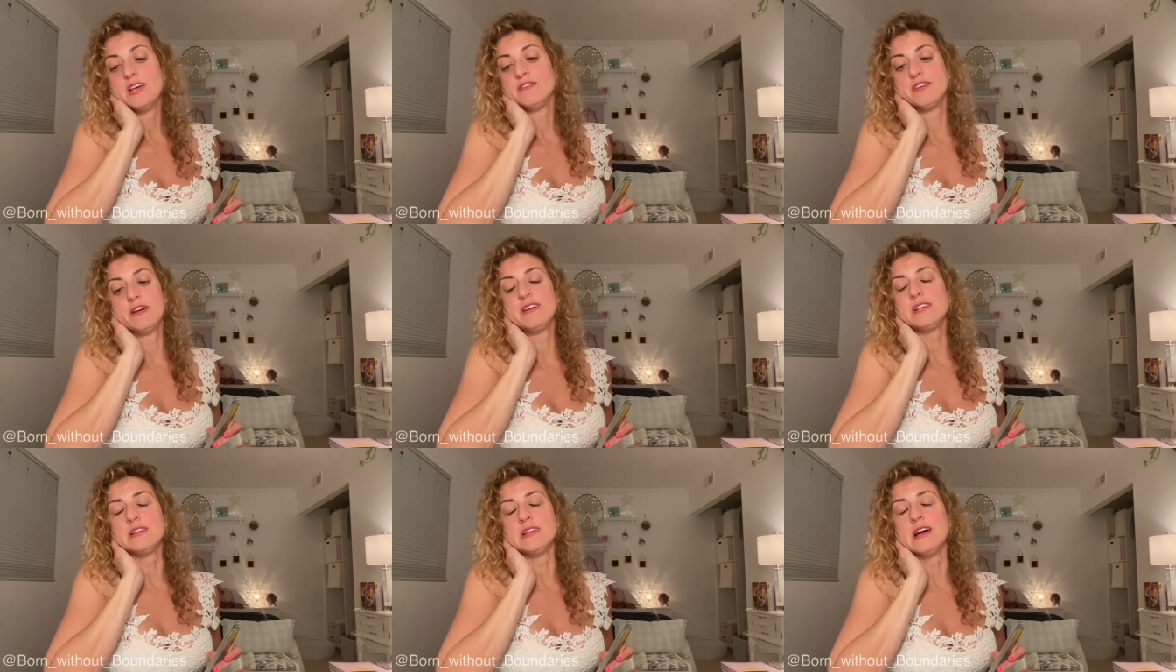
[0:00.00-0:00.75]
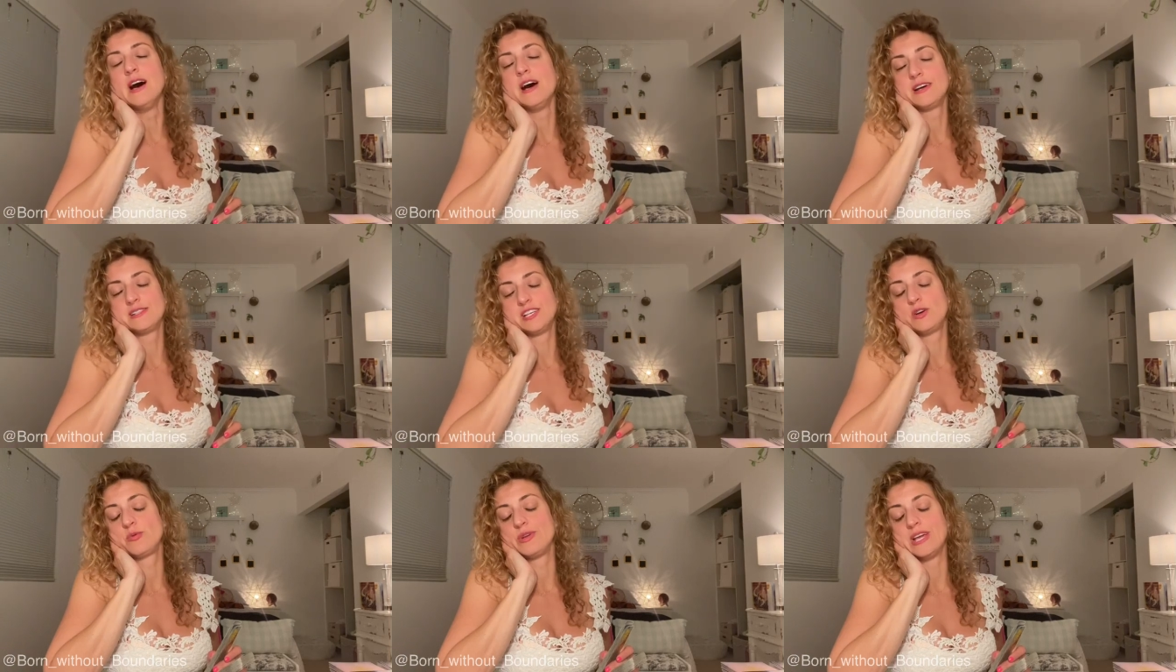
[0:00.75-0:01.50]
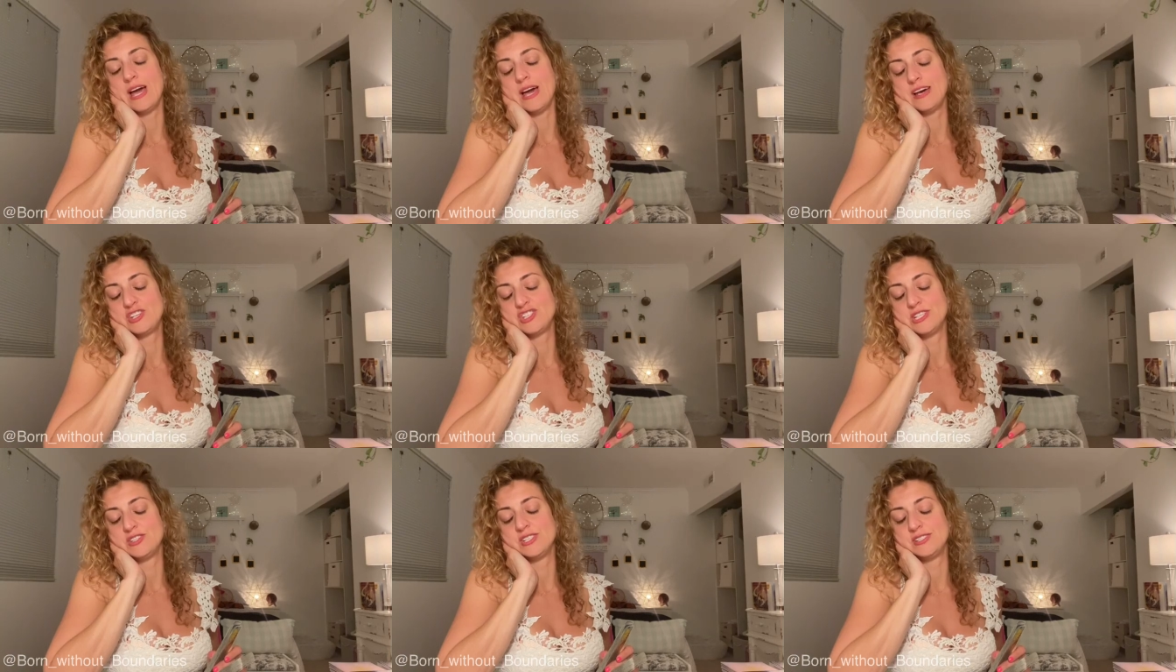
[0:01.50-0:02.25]
Very toxic
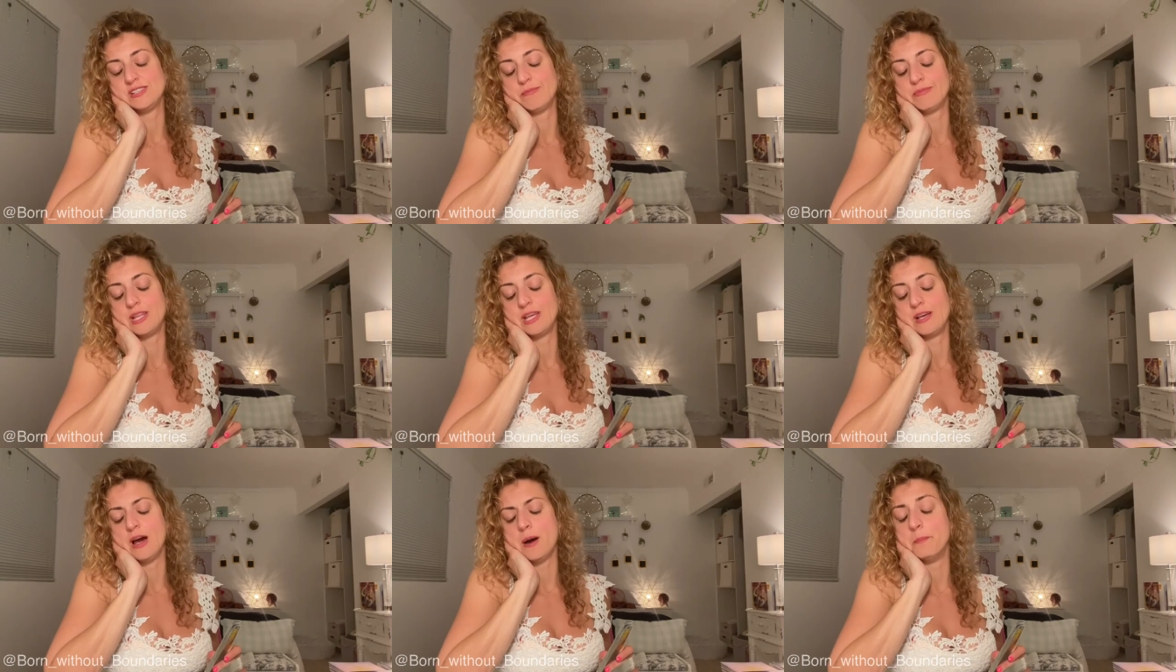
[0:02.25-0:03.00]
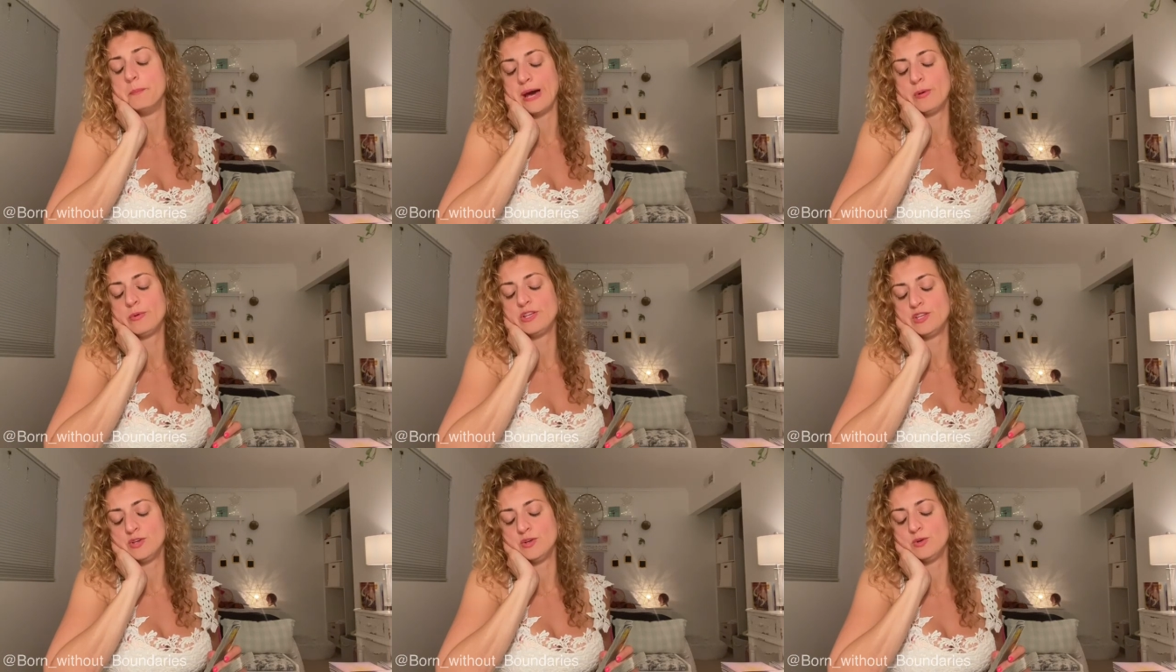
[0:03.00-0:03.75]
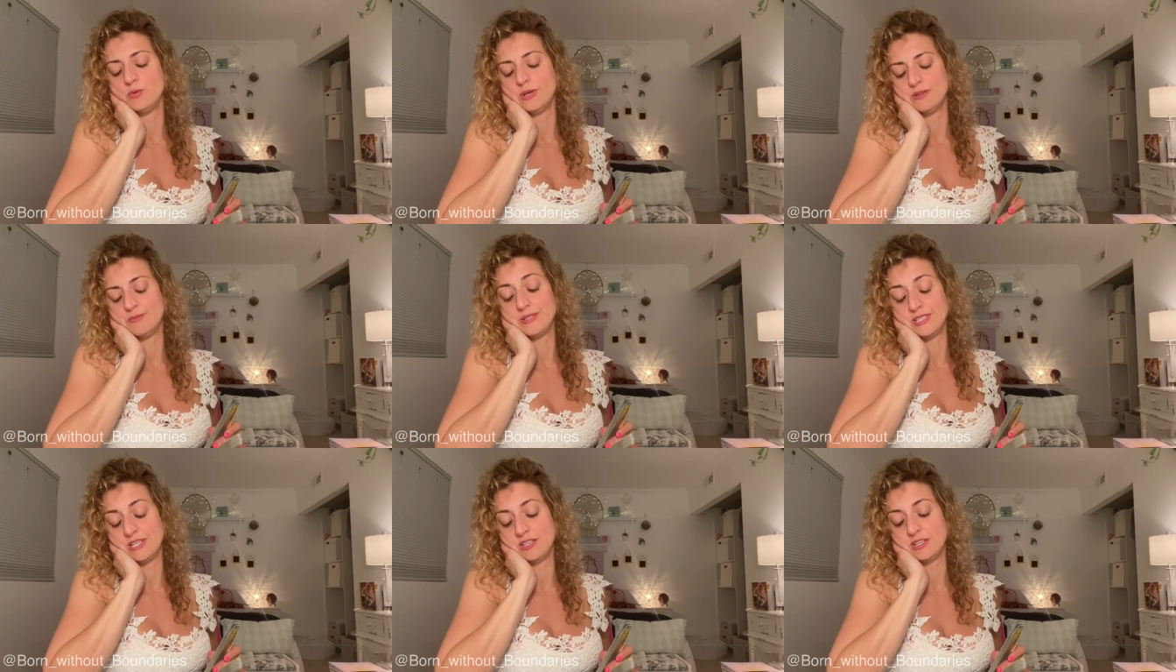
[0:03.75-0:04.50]
reaction to something about you in
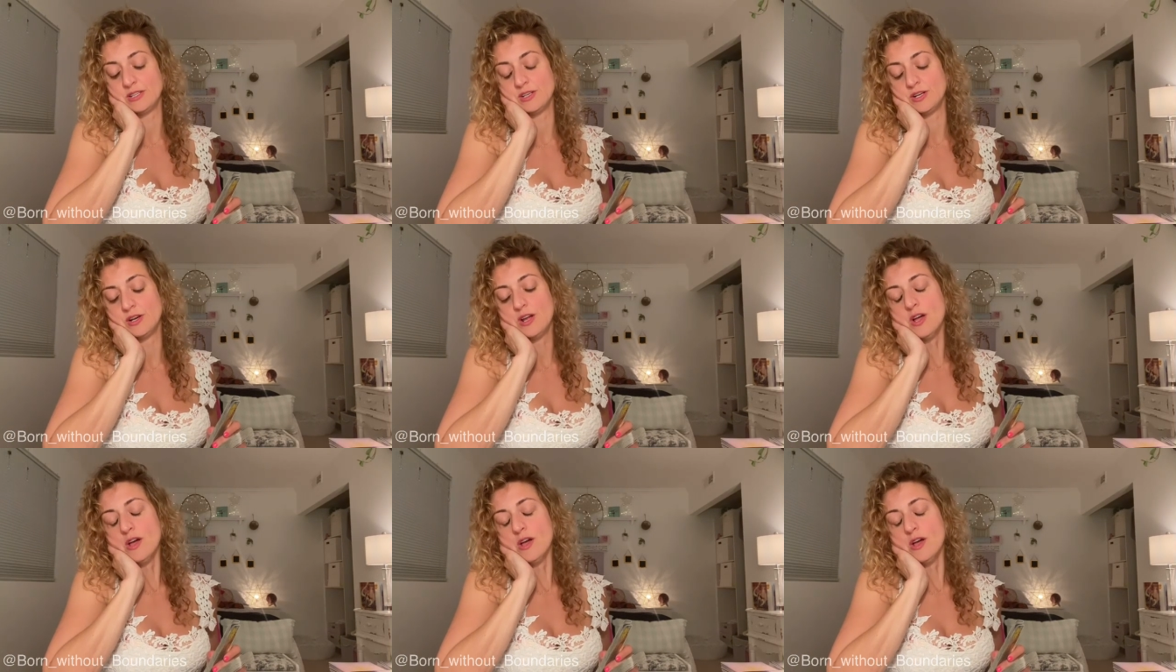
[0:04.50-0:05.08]
particular.